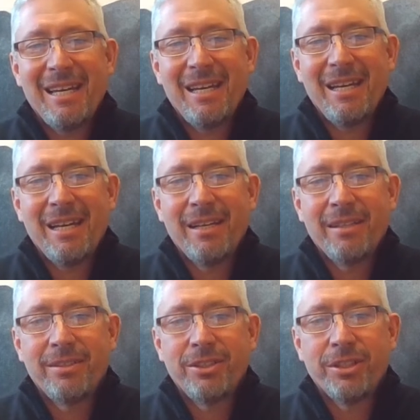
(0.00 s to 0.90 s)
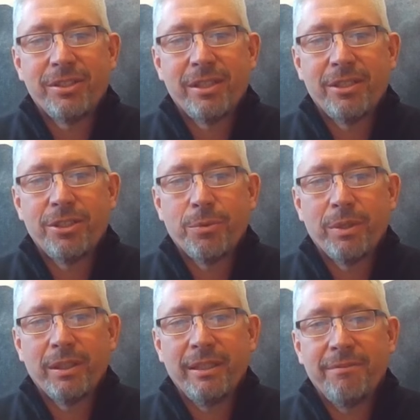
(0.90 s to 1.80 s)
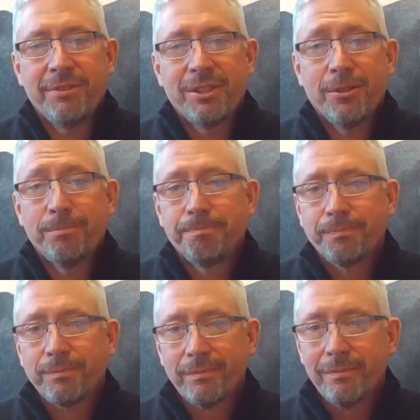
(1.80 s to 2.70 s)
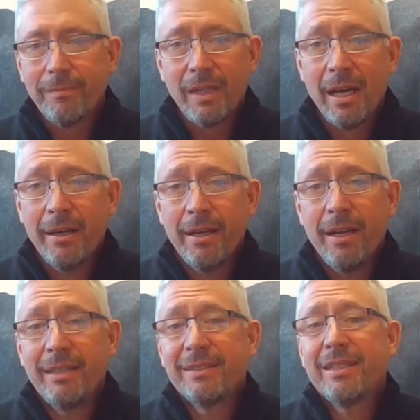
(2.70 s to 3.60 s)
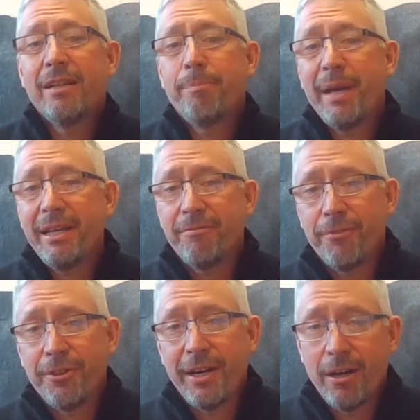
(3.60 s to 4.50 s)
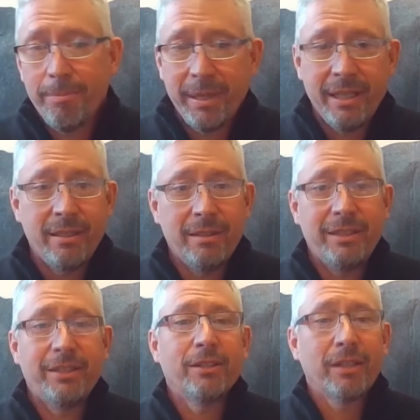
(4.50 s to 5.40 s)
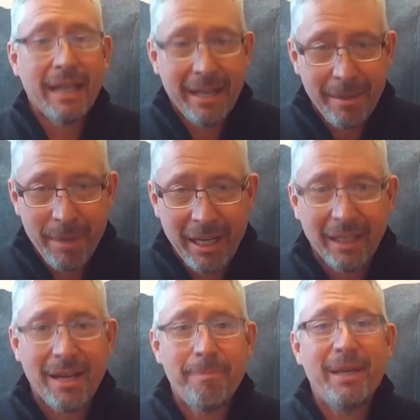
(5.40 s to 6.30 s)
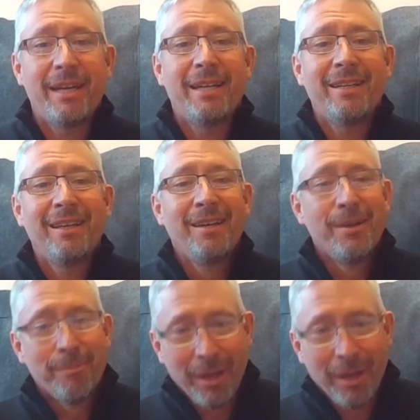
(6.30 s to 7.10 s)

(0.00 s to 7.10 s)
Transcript: and it's just such a relief. So instead of paying for therapy, you can look at it. I might not got paid, but I